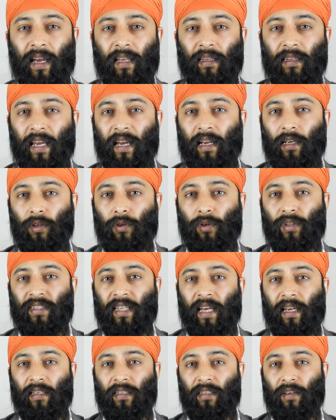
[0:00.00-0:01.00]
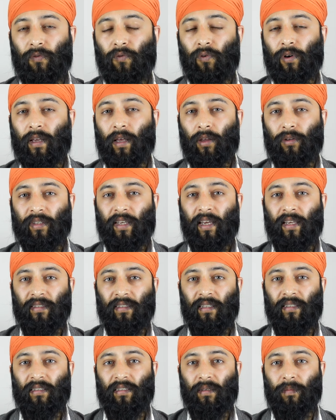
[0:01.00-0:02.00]
and that looks at different healthcare
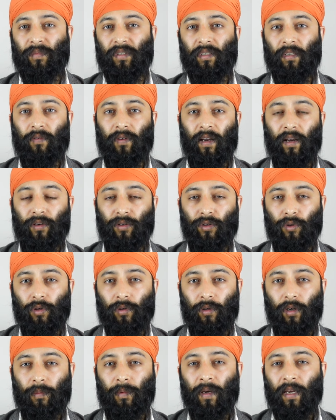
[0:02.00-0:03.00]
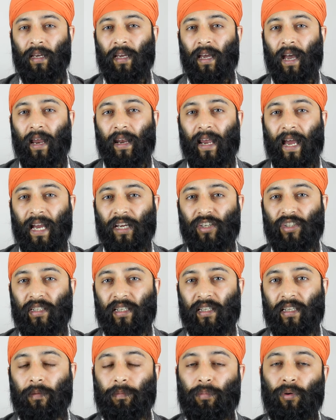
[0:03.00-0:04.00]
systems in around Europe, and
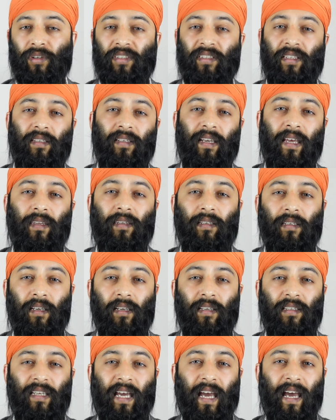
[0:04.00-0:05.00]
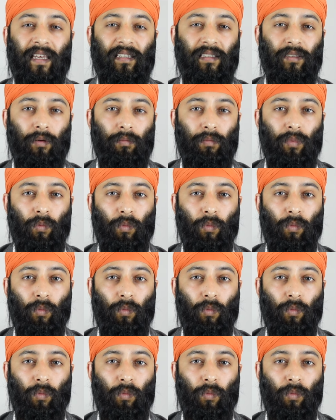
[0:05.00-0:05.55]
actually it puts the Netherlands as number